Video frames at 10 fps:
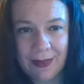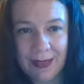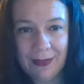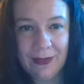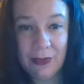
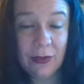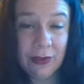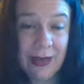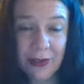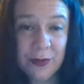in your
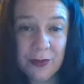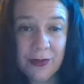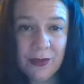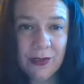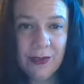cash
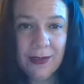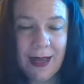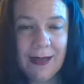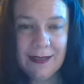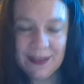register,
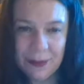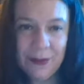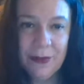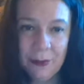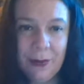and it's
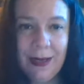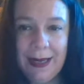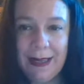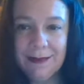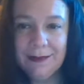supposed to bring
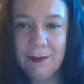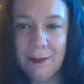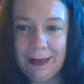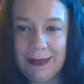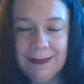in
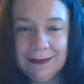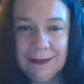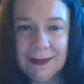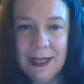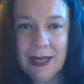money.
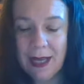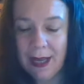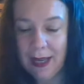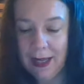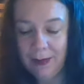
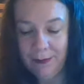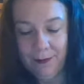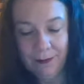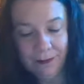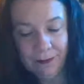
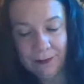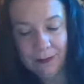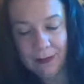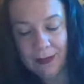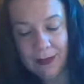Um,
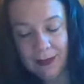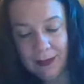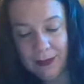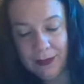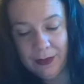
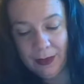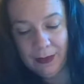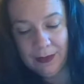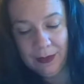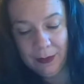there's
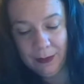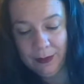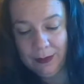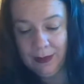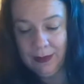
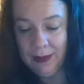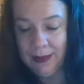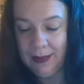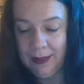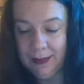also
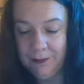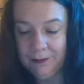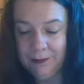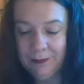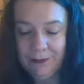
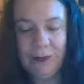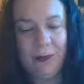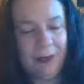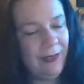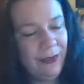
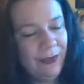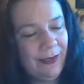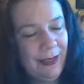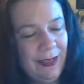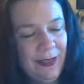one of the
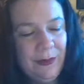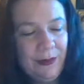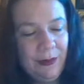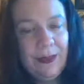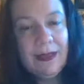interesting things
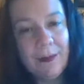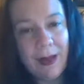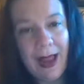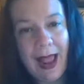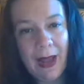when you think
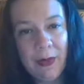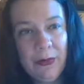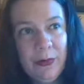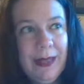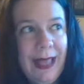about how
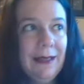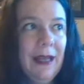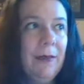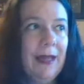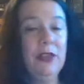you get
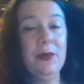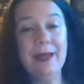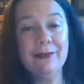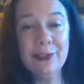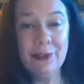nutmeg, you
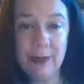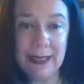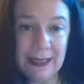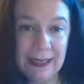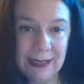have to
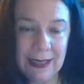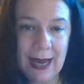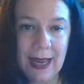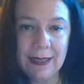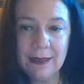grate it.
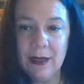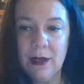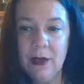And